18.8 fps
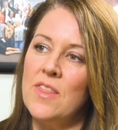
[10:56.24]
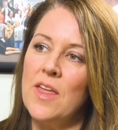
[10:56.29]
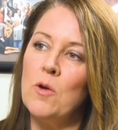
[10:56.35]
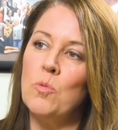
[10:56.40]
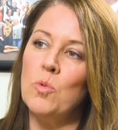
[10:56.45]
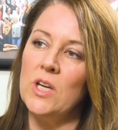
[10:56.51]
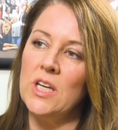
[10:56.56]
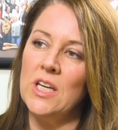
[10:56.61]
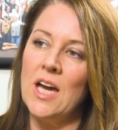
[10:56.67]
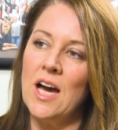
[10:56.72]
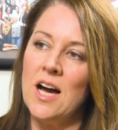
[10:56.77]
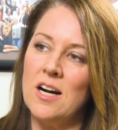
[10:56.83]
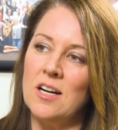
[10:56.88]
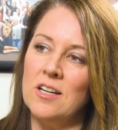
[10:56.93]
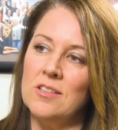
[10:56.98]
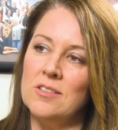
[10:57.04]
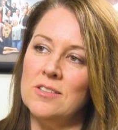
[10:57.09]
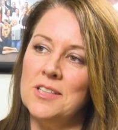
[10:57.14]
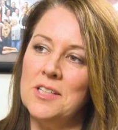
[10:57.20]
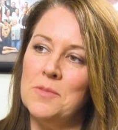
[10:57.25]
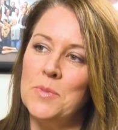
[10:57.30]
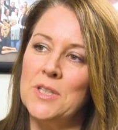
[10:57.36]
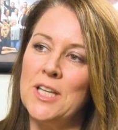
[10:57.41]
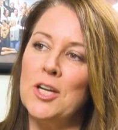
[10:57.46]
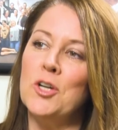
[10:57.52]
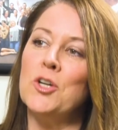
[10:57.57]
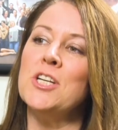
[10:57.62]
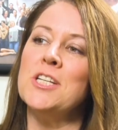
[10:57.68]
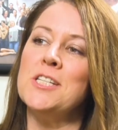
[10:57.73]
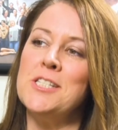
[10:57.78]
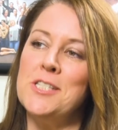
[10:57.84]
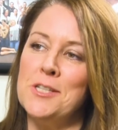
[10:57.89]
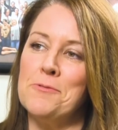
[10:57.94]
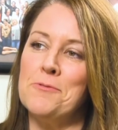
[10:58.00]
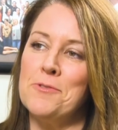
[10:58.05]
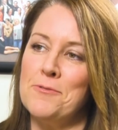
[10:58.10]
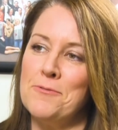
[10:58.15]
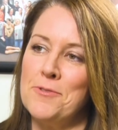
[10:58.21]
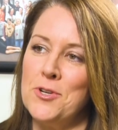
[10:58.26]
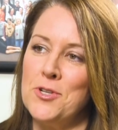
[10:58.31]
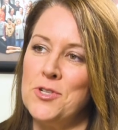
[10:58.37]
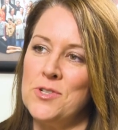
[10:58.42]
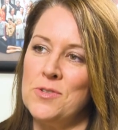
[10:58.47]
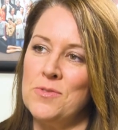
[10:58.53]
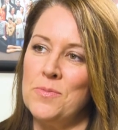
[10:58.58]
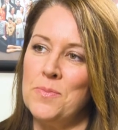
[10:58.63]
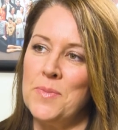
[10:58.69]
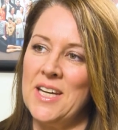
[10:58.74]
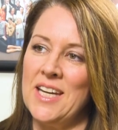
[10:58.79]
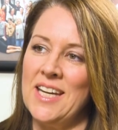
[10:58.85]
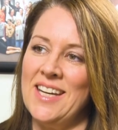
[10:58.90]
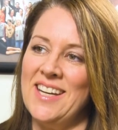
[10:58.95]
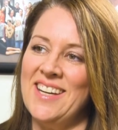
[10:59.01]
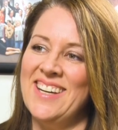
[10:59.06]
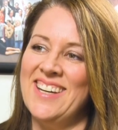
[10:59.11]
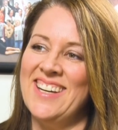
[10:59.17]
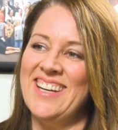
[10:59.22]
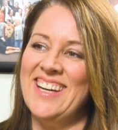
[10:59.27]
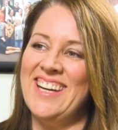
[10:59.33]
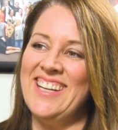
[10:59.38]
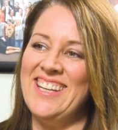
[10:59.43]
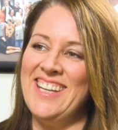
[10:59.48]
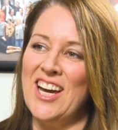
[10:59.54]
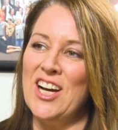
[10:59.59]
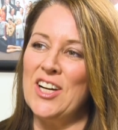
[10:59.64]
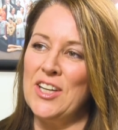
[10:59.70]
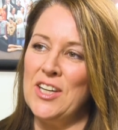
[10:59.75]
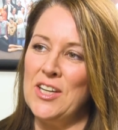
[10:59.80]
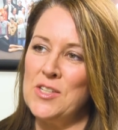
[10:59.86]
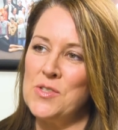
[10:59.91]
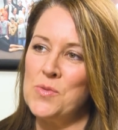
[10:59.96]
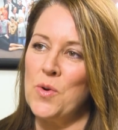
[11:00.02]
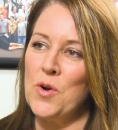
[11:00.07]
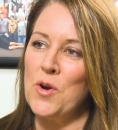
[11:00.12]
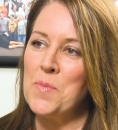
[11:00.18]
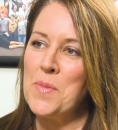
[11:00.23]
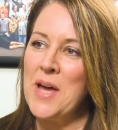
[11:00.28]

they were young, but they got a different version of me in young years where it